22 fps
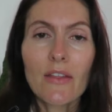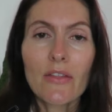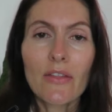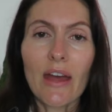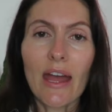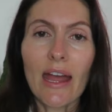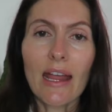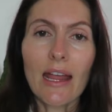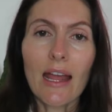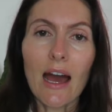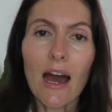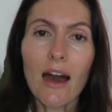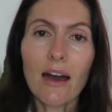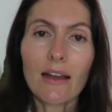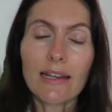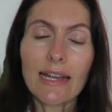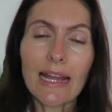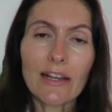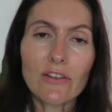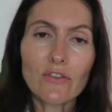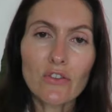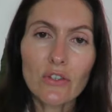They are
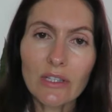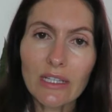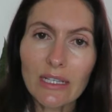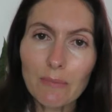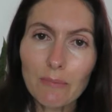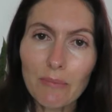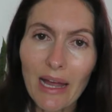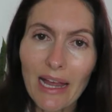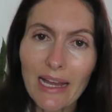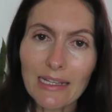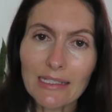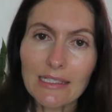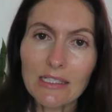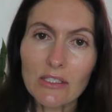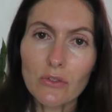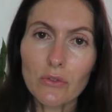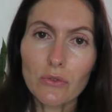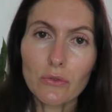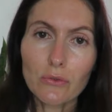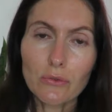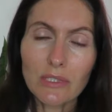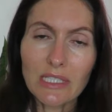naturally
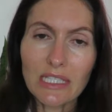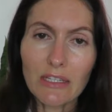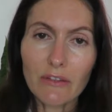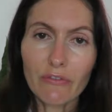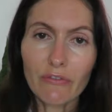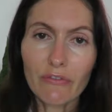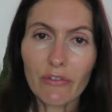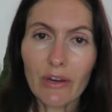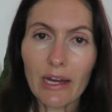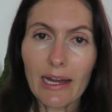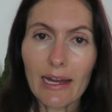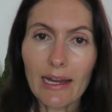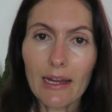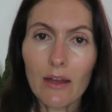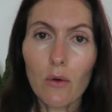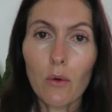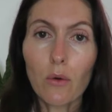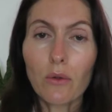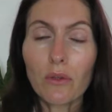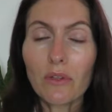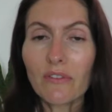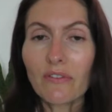based, cruelty-free.
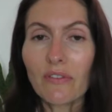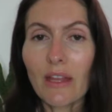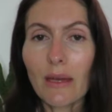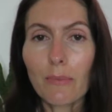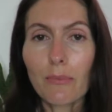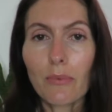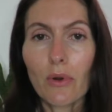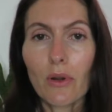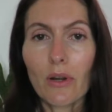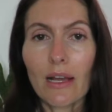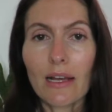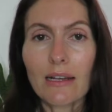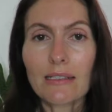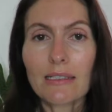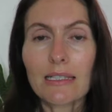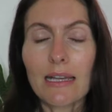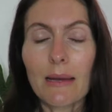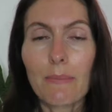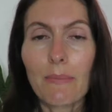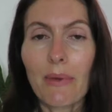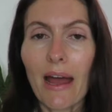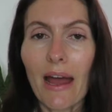All of their products are